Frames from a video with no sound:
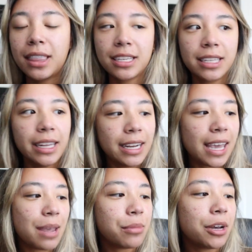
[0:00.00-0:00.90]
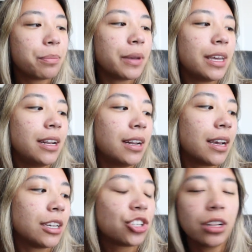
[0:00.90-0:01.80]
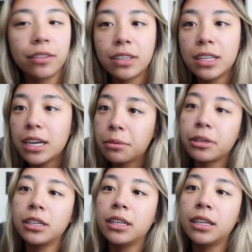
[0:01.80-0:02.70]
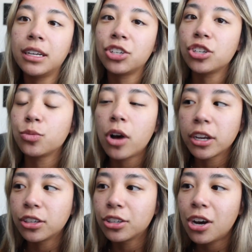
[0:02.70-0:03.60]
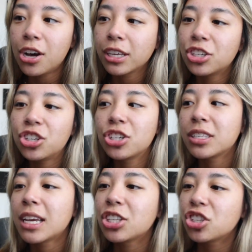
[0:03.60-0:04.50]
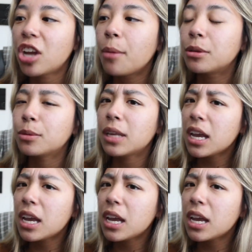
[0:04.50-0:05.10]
this lady came up and she lives in the neighborhood and she's walking her dog and she just like stops and was